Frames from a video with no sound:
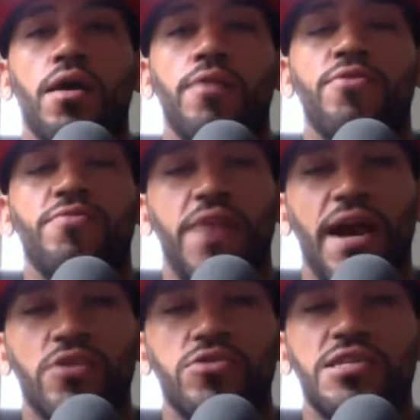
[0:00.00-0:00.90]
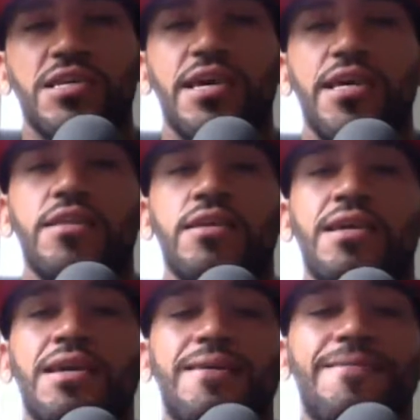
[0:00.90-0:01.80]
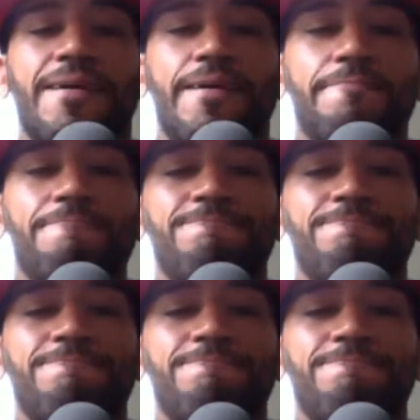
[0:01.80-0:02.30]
the fighters can um,